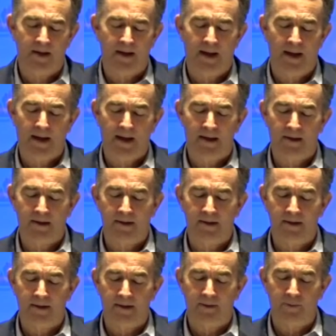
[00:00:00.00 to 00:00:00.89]

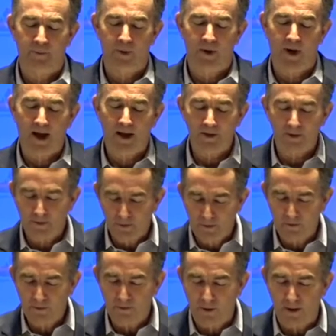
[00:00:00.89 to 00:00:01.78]
And when I
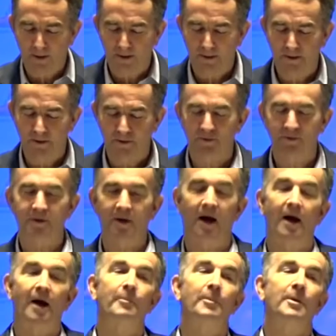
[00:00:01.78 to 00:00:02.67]
started this
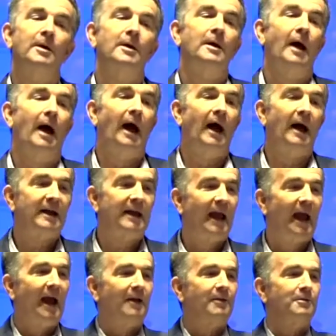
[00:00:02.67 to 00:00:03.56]
job, I
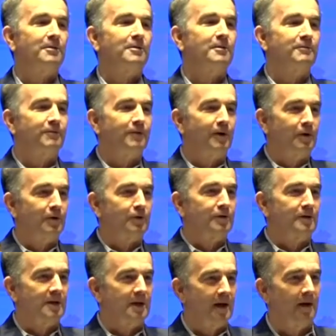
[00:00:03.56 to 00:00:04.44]
gathered the folks
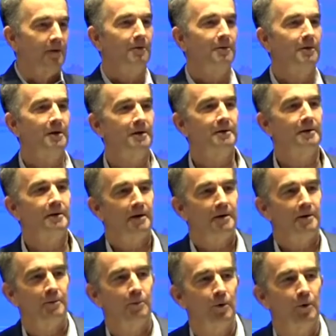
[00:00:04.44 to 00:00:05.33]
together
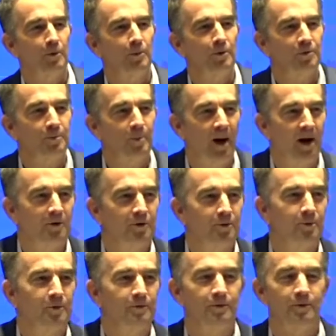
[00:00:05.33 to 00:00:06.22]
that were
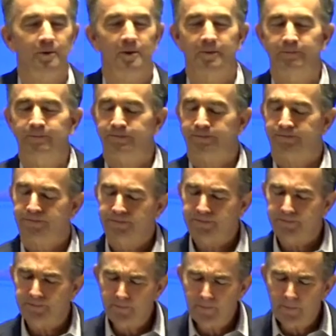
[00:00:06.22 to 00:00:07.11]
responsible for
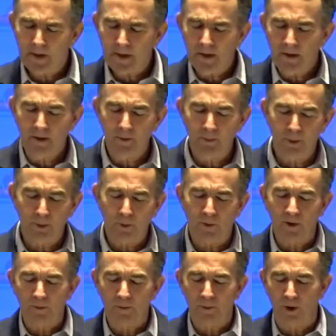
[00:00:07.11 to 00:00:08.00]

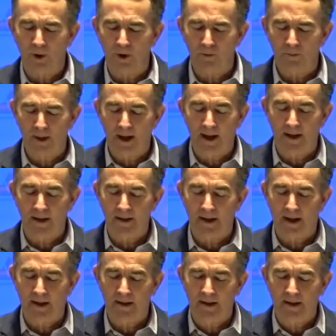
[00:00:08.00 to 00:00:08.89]
deploying broadband.
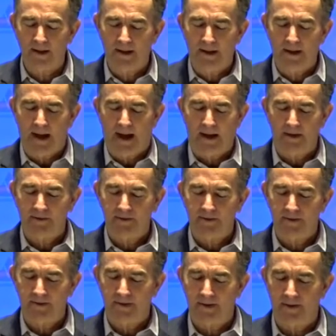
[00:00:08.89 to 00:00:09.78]
And I
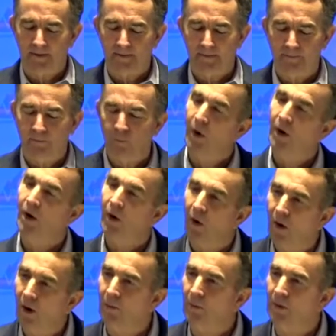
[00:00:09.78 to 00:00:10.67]
said, where
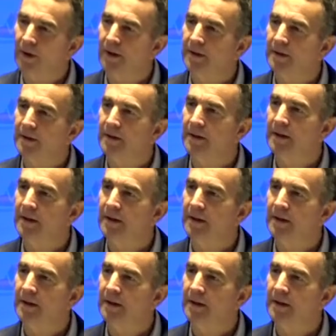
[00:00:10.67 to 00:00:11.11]
are we?